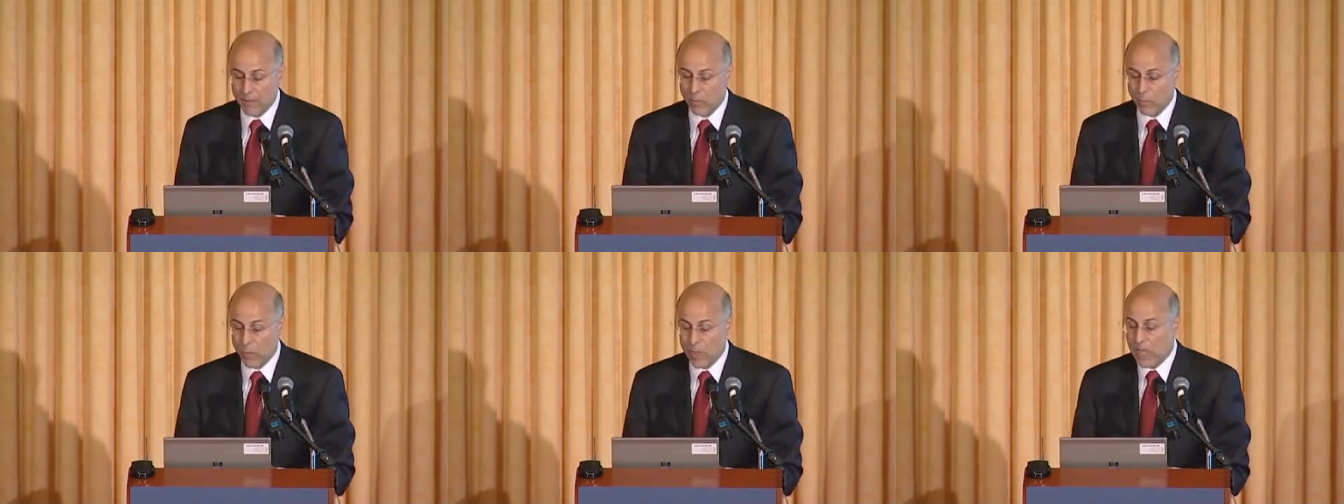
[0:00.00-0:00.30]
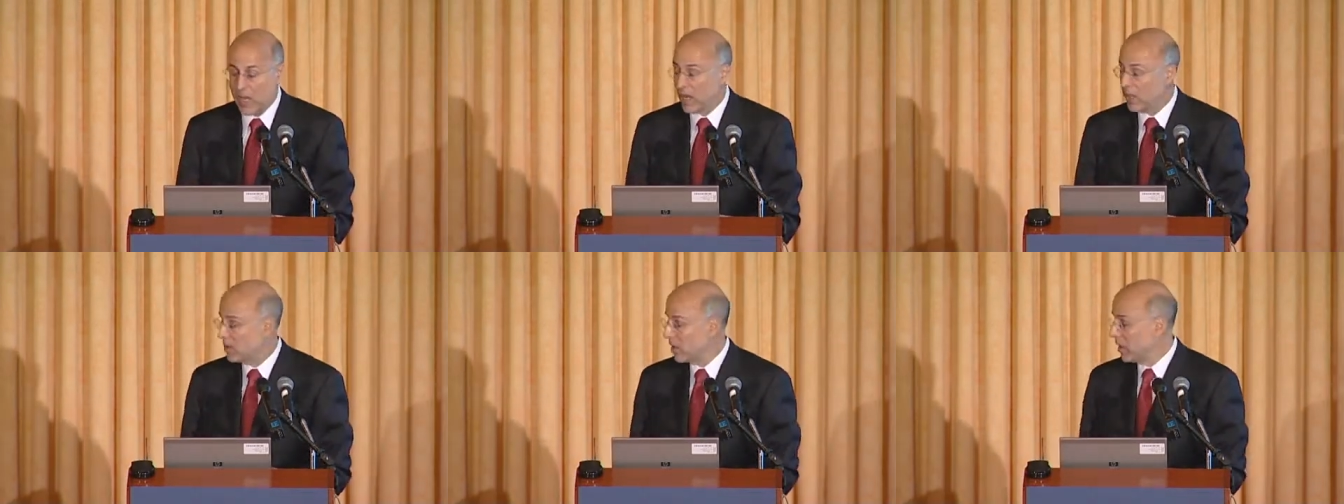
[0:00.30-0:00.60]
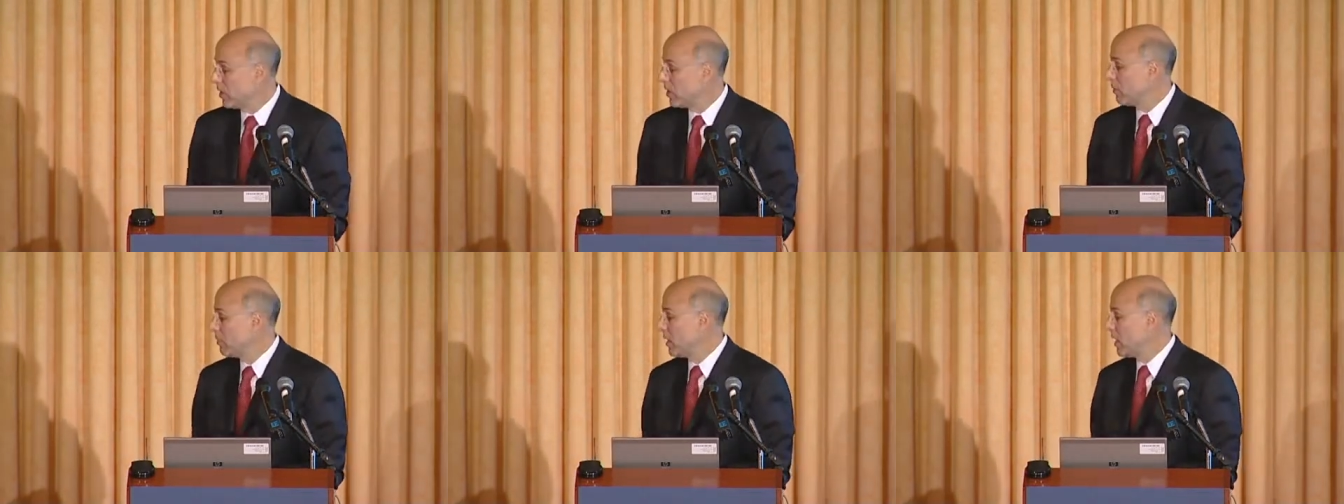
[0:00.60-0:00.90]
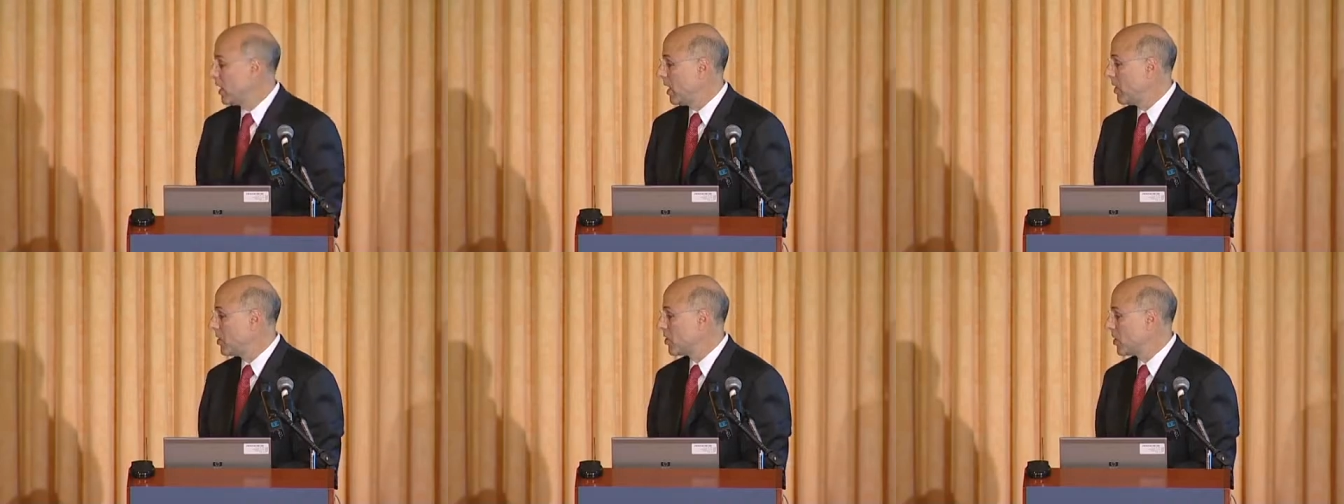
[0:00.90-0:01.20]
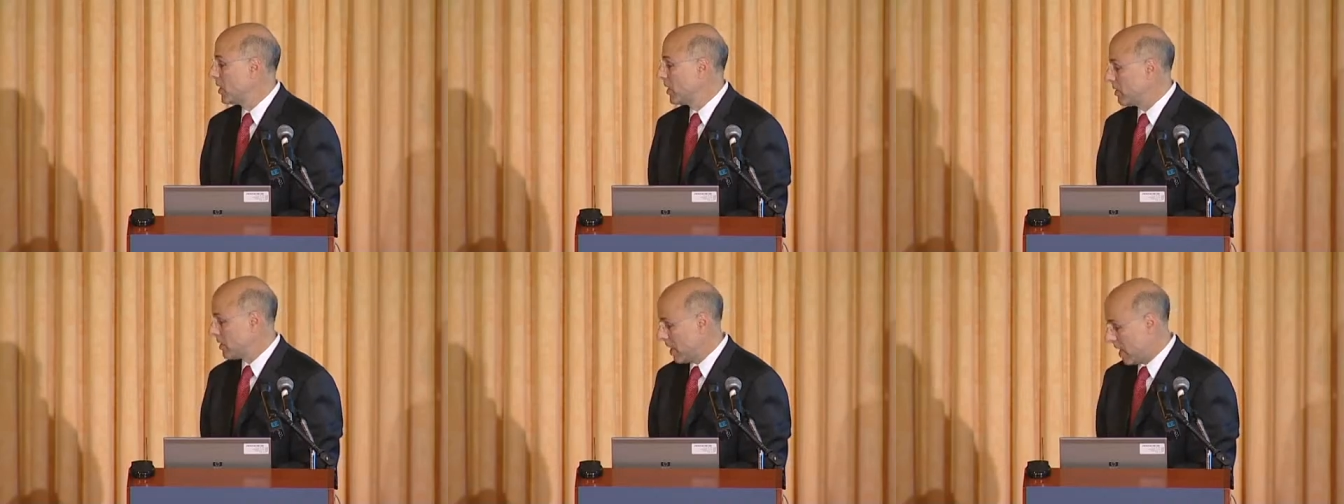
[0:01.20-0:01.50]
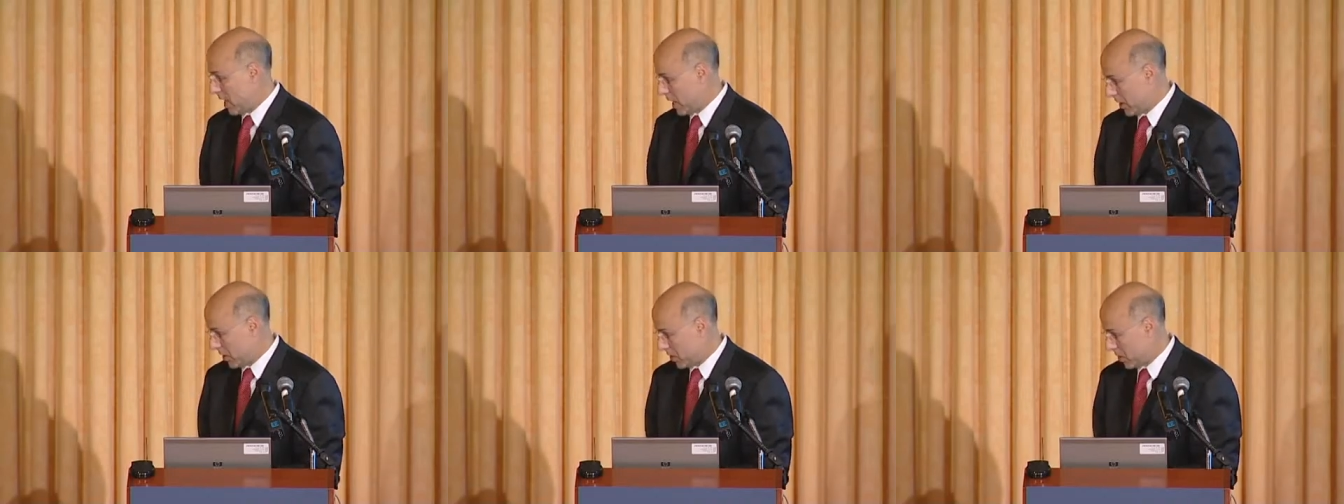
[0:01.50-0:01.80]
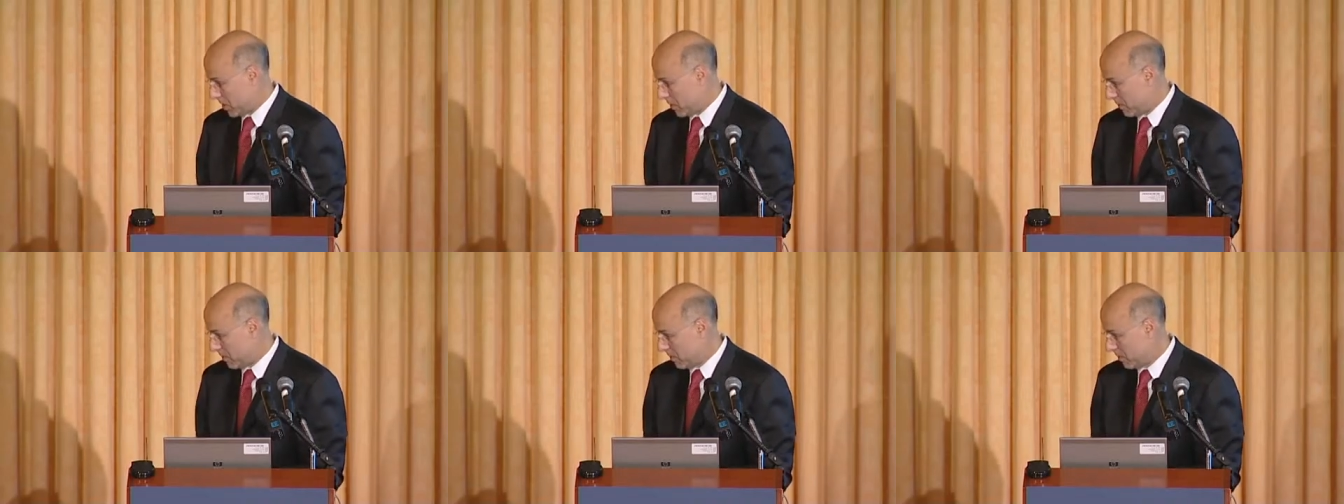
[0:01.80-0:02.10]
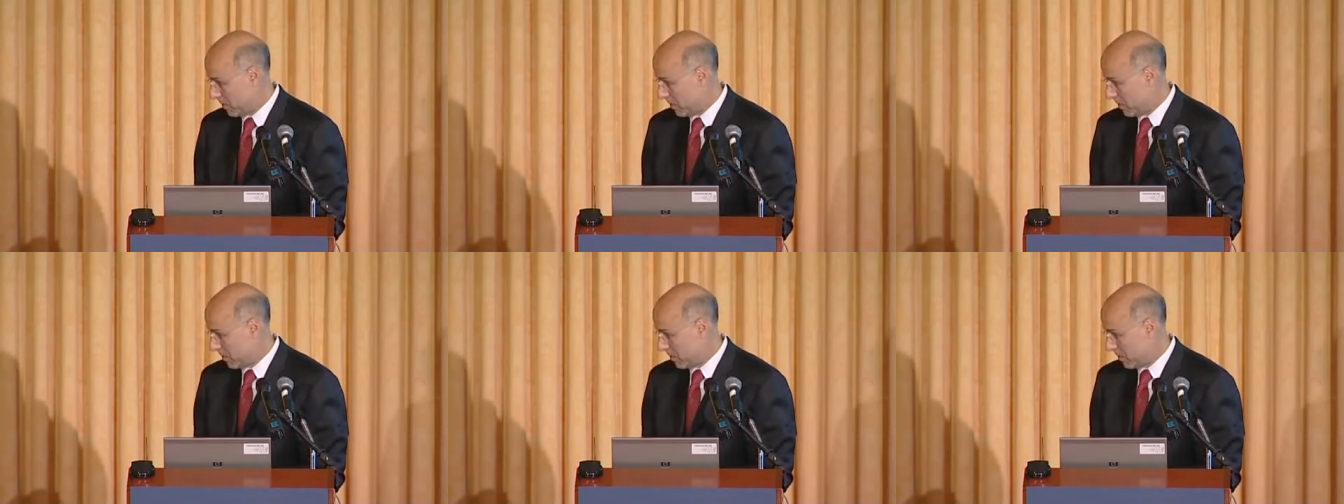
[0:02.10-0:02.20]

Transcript: re-identification attacks.